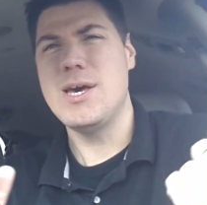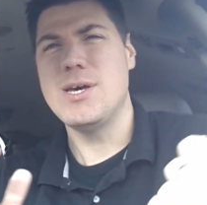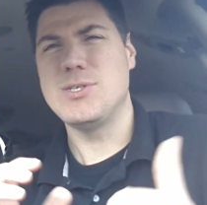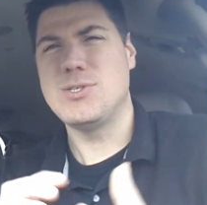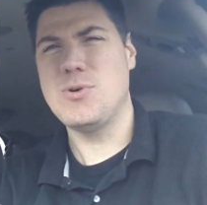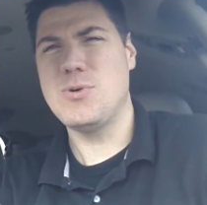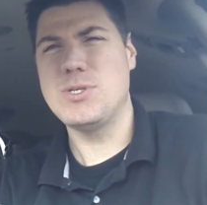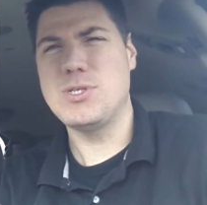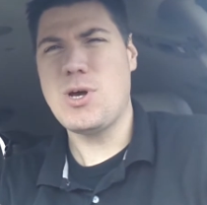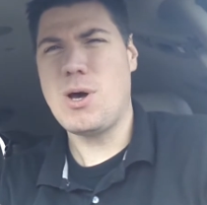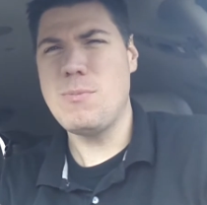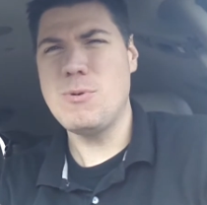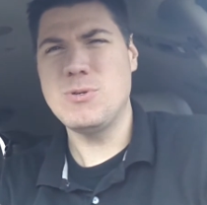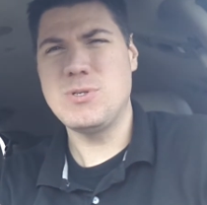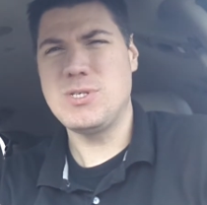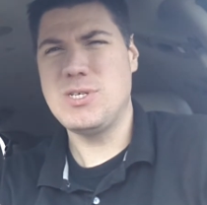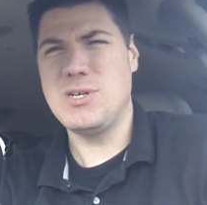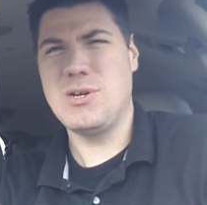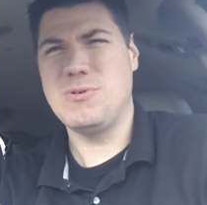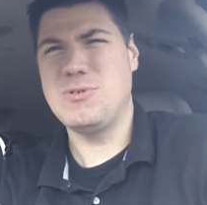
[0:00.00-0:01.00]
So it's
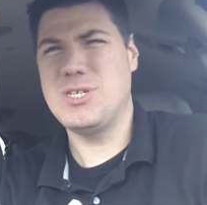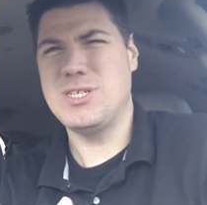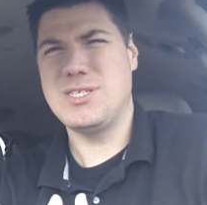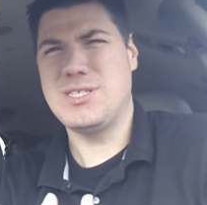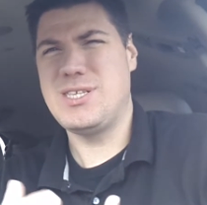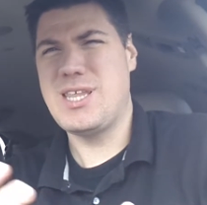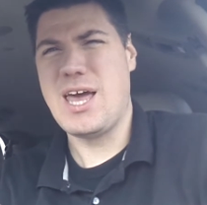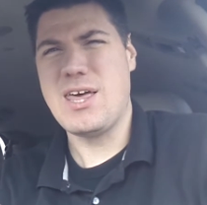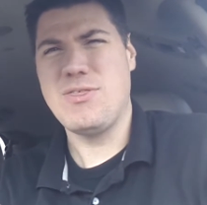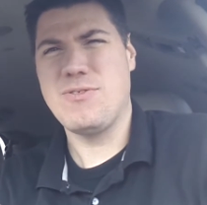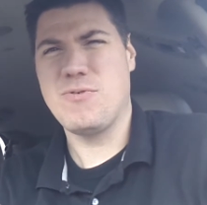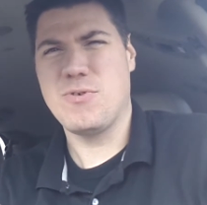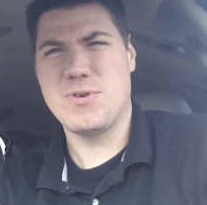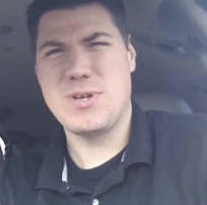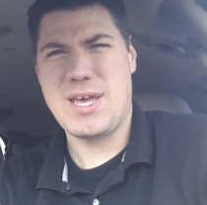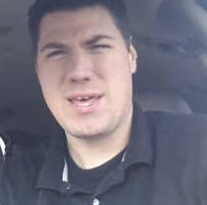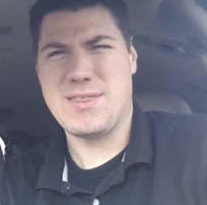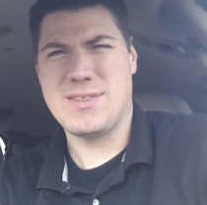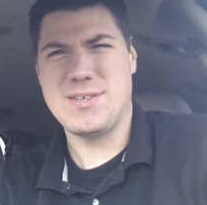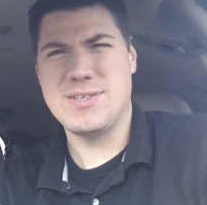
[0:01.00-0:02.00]
almost, you know, just death for
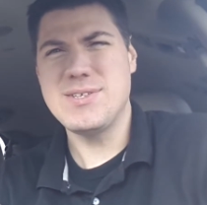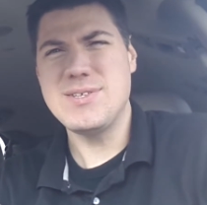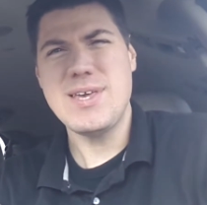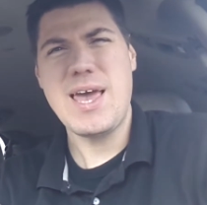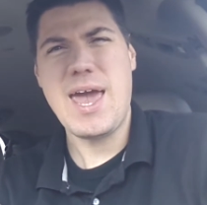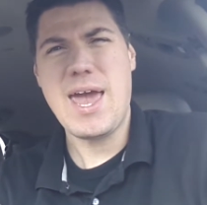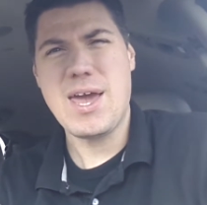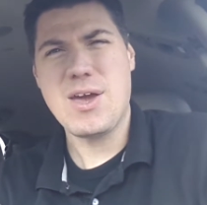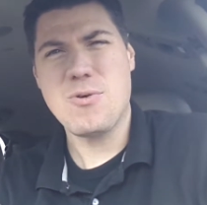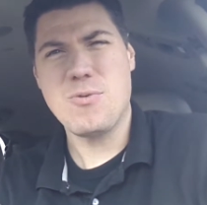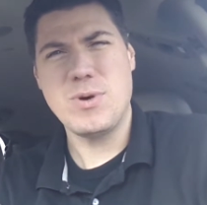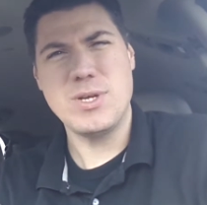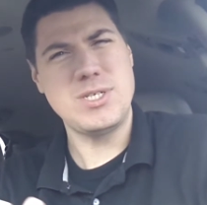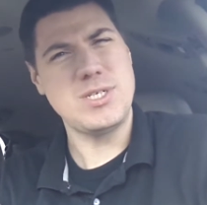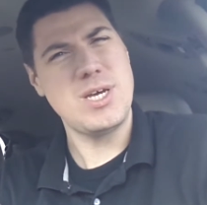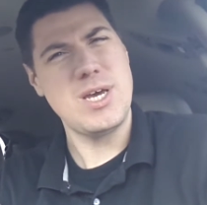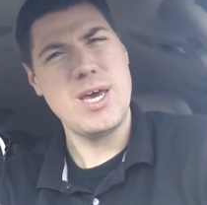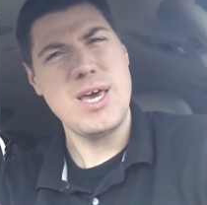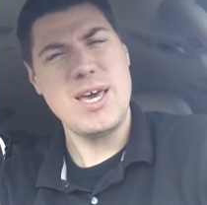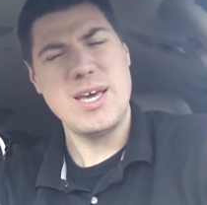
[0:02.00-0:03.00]
death's sake,
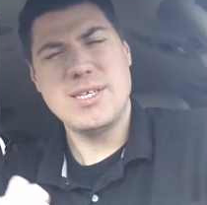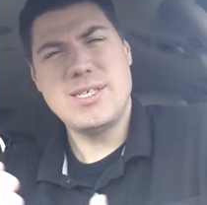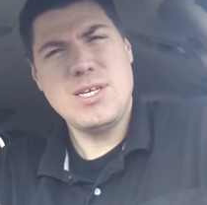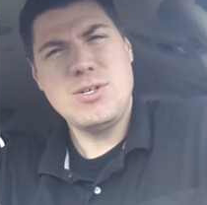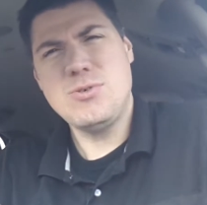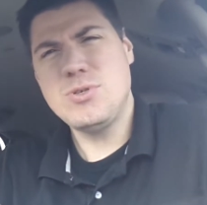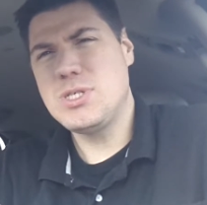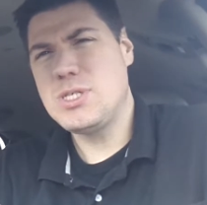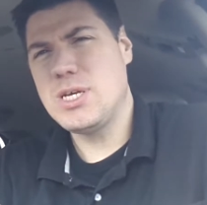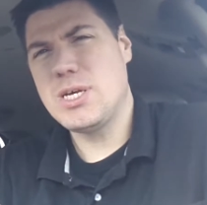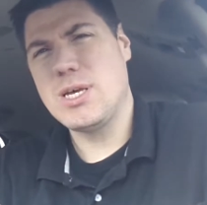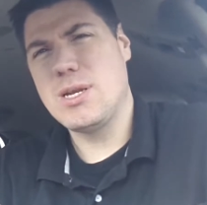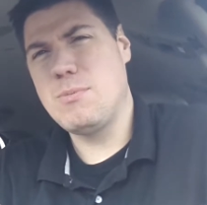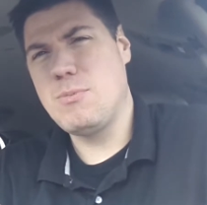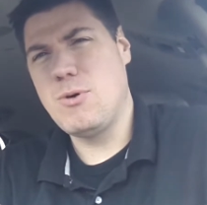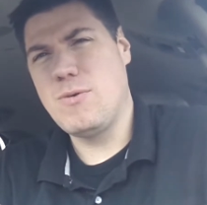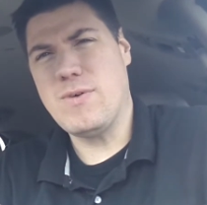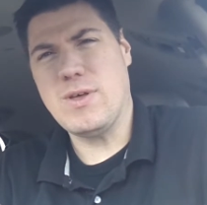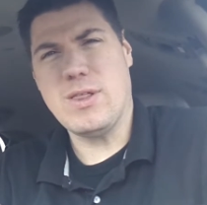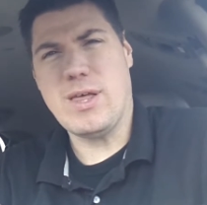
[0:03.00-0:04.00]
which is interesting in a
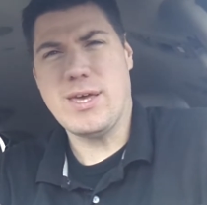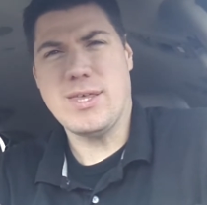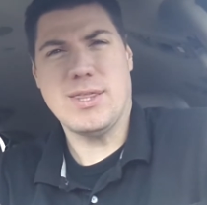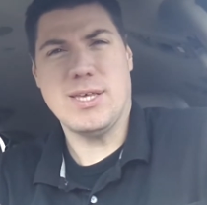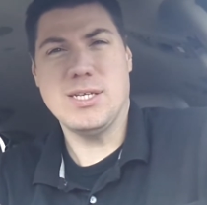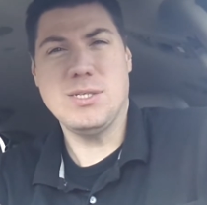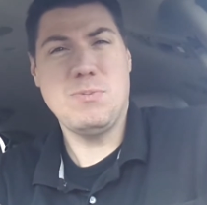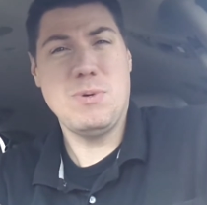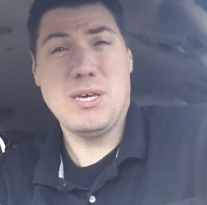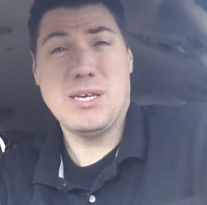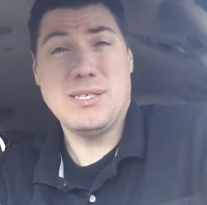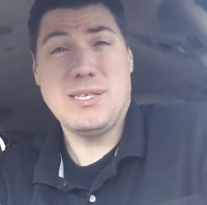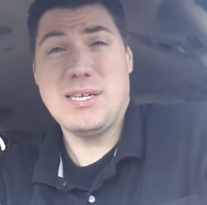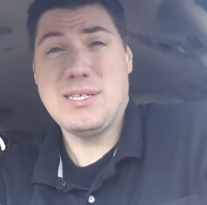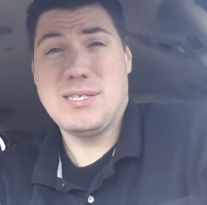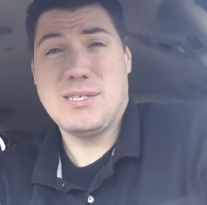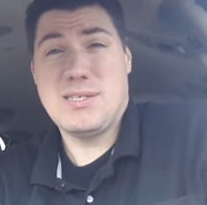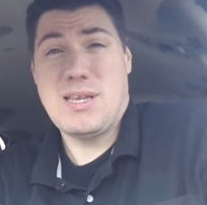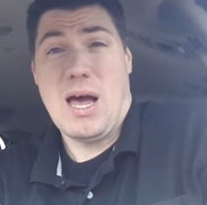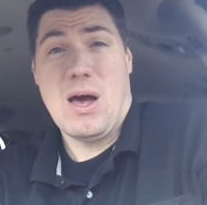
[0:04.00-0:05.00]
movie like this because
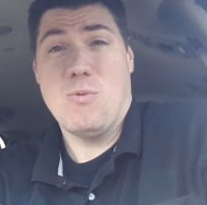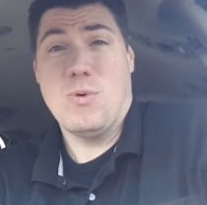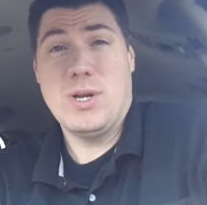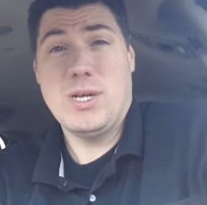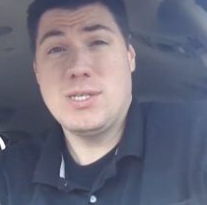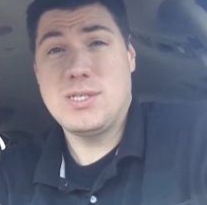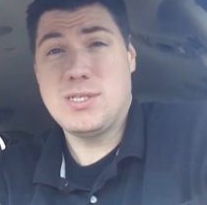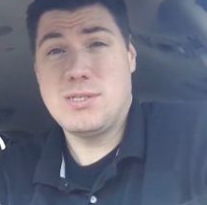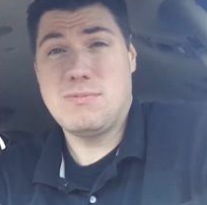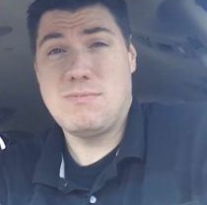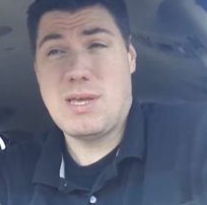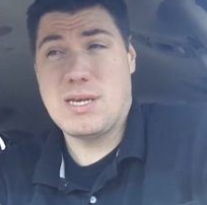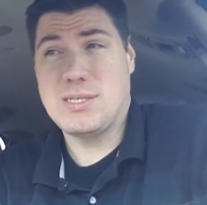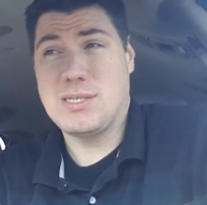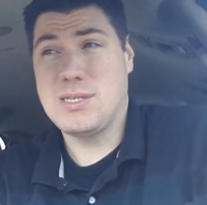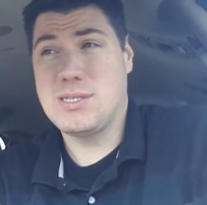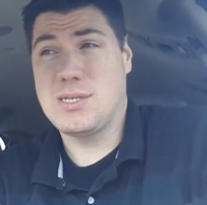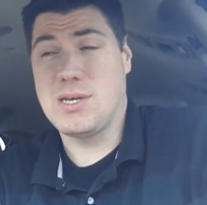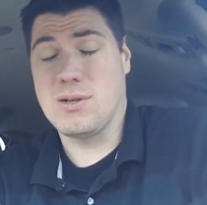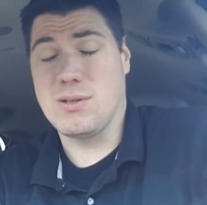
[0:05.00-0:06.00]
that's not what it's
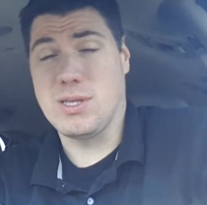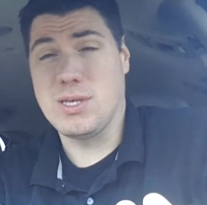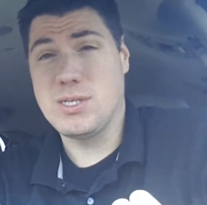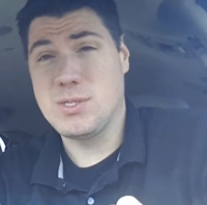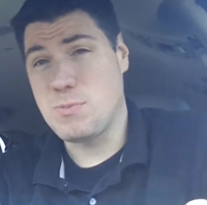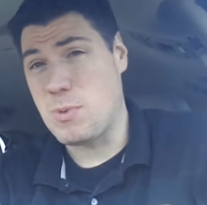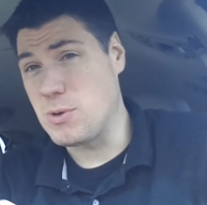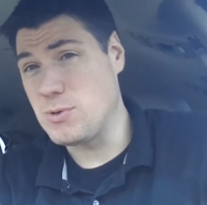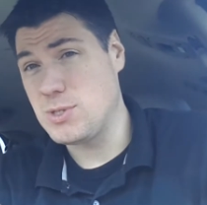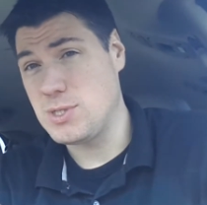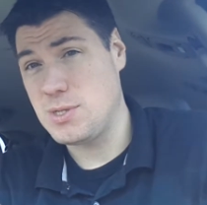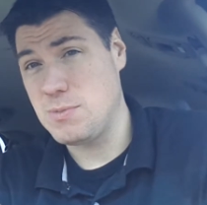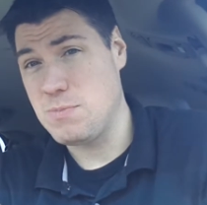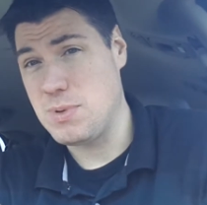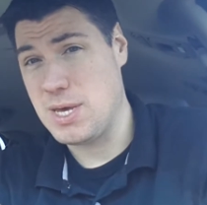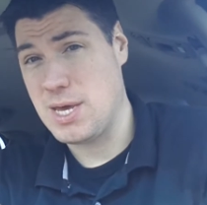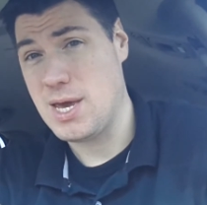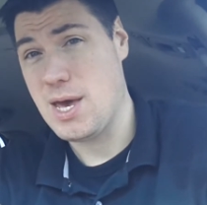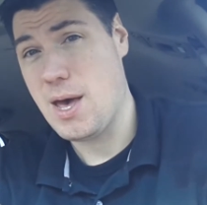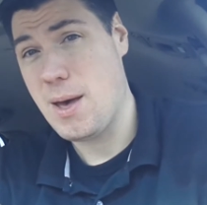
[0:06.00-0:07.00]
necessarily supposed to
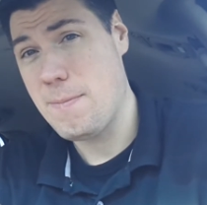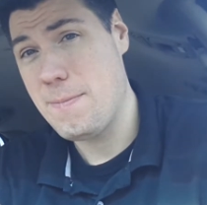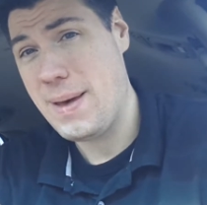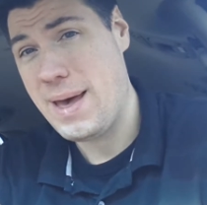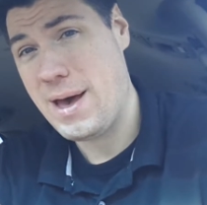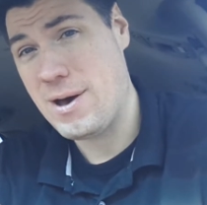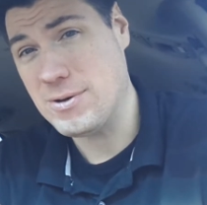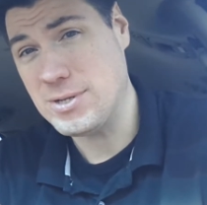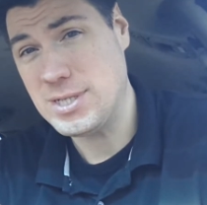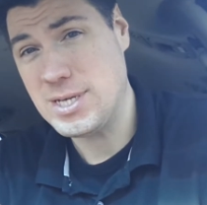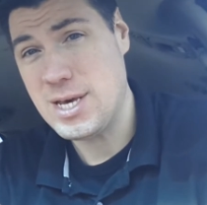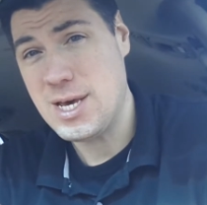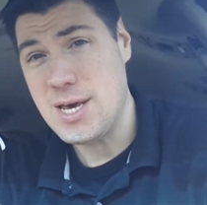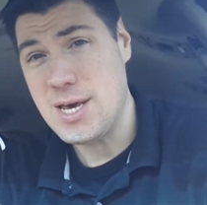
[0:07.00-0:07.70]
be about.